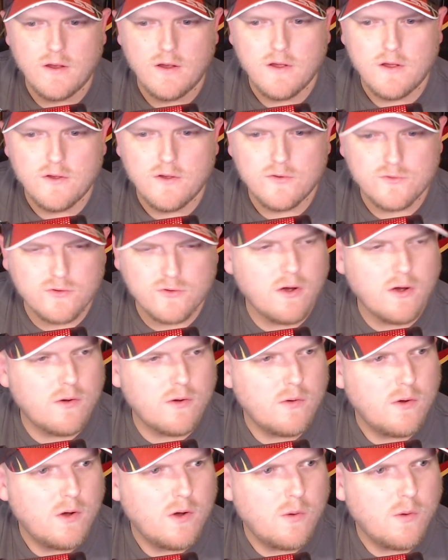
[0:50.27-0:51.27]
So
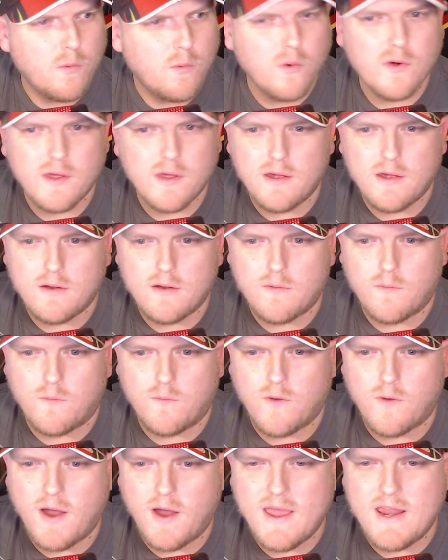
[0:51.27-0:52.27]
we'll get
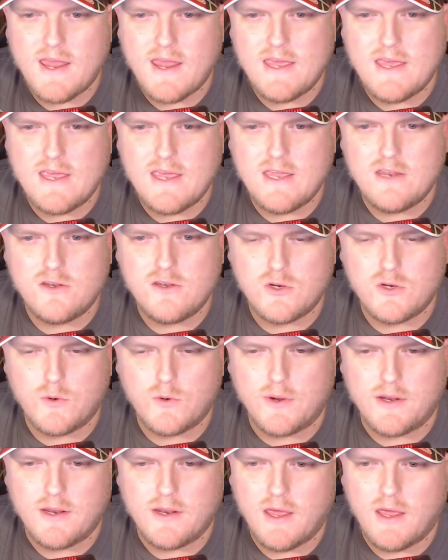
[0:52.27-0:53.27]
right into
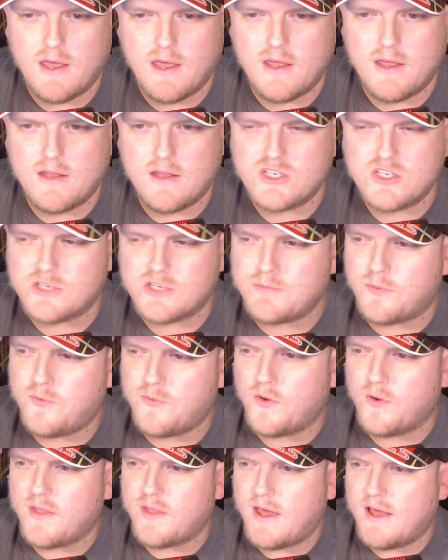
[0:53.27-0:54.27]
it. And just
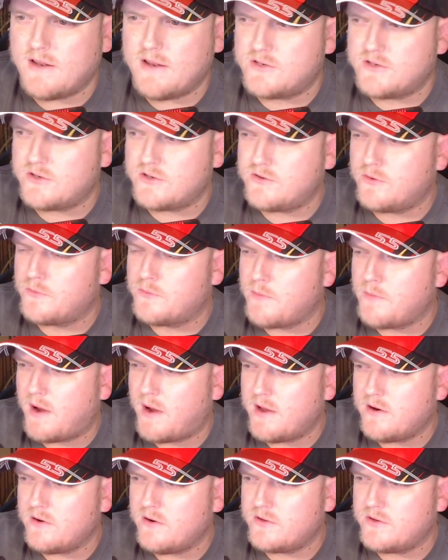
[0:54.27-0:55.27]
before that, just a
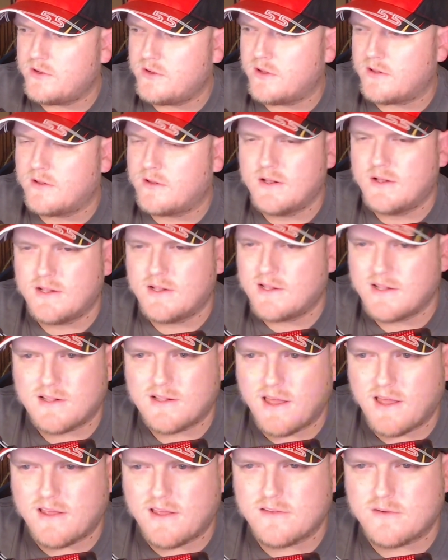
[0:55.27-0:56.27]
reminder to
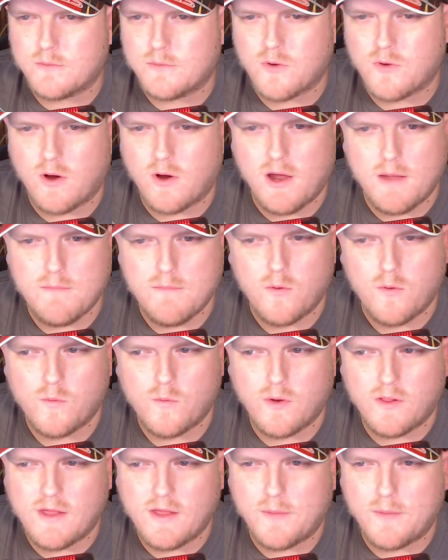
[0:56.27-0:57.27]
like and subscribe.
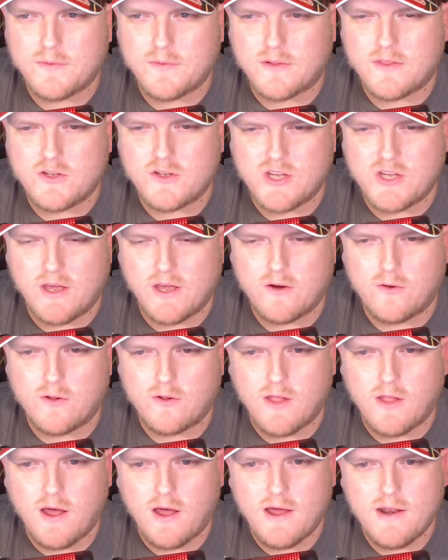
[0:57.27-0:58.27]
Really helps out the channel a
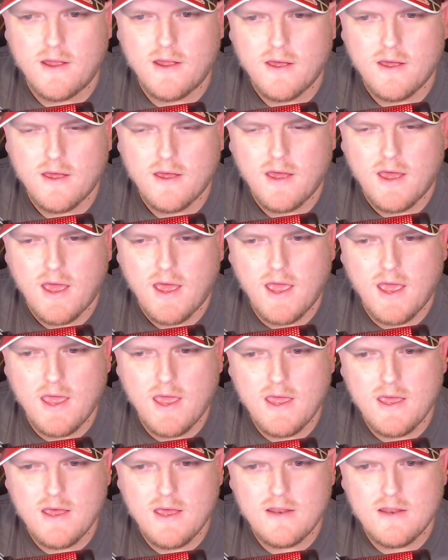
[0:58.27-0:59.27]
lot.
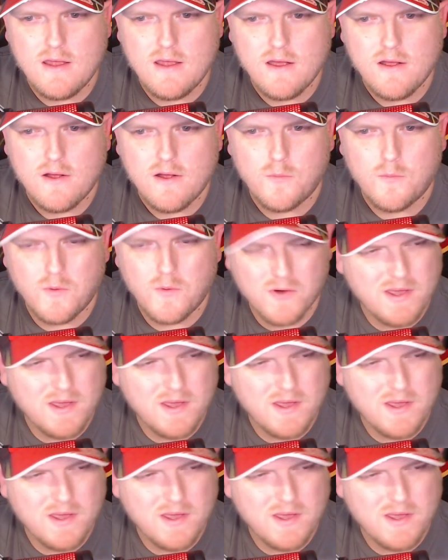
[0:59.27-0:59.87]
And we'll get